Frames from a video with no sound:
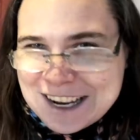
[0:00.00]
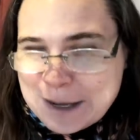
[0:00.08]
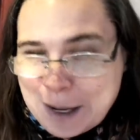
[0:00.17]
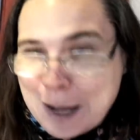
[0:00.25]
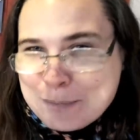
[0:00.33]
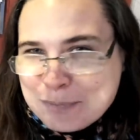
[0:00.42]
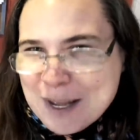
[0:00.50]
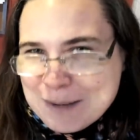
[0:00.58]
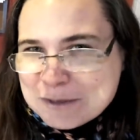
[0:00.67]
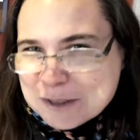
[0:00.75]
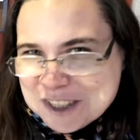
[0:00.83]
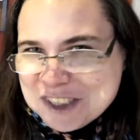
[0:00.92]
I'm
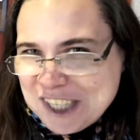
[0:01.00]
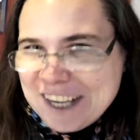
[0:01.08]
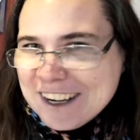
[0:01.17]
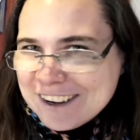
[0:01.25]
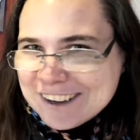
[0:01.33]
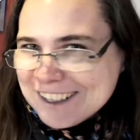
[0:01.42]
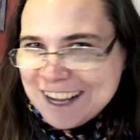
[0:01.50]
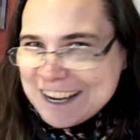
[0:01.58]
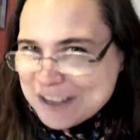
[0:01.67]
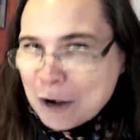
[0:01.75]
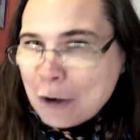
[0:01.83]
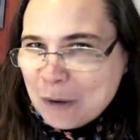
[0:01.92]
full of shit here. I
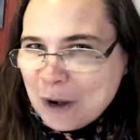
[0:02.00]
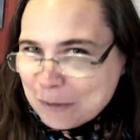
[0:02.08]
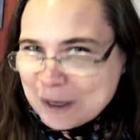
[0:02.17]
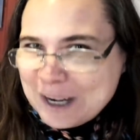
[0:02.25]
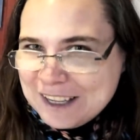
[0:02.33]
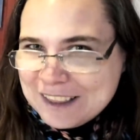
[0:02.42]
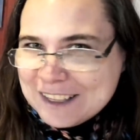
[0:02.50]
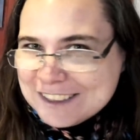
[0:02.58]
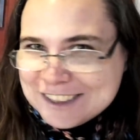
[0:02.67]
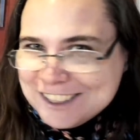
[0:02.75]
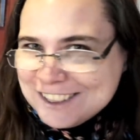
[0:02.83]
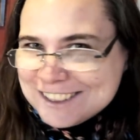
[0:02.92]
know already that
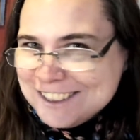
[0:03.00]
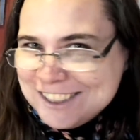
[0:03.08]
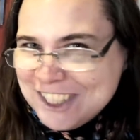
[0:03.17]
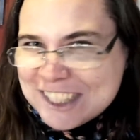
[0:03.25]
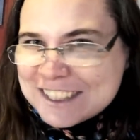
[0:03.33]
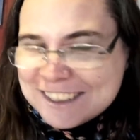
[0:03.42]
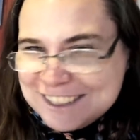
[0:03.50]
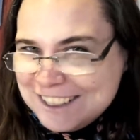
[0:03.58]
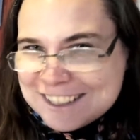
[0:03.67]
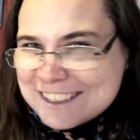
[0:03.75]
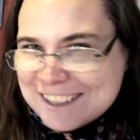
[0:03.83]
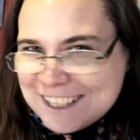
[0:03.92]
she
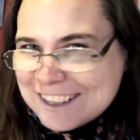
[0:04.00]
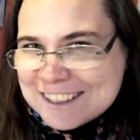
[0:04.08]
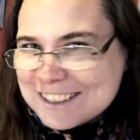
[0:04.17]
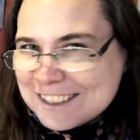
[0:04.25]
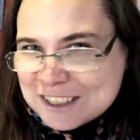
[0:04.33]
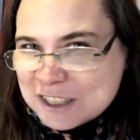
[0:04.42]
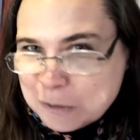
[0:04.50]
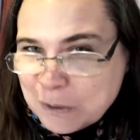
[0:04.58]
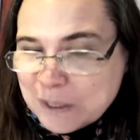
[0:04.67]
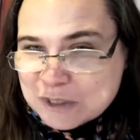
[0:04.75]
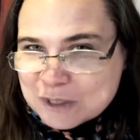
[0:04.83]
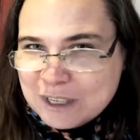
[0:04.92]
doesn't think this is a
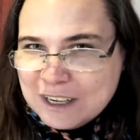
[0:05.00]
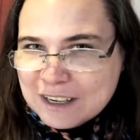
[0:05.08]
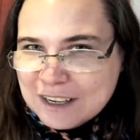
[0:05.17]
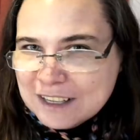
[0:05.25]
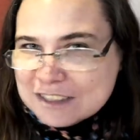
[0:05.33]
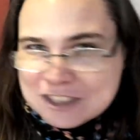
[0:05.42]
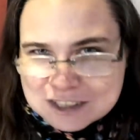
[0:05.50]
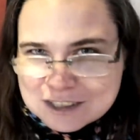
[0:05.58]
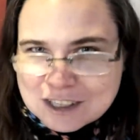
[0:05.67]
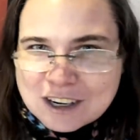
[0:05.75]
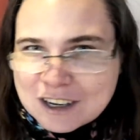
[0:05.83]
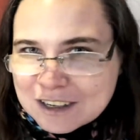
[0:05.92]
two-way street. It's just
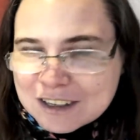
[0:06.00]
her.